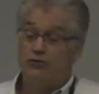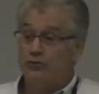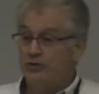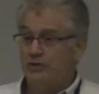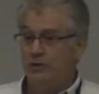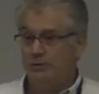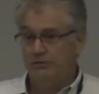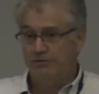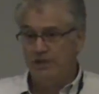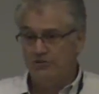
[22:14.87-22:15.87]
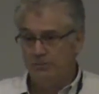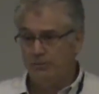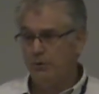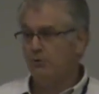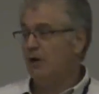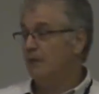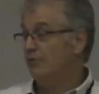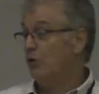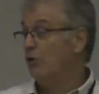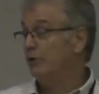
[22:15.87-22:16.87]
nutrition intervention
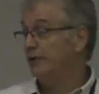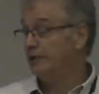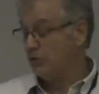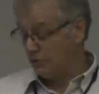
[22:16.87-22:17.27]
programs already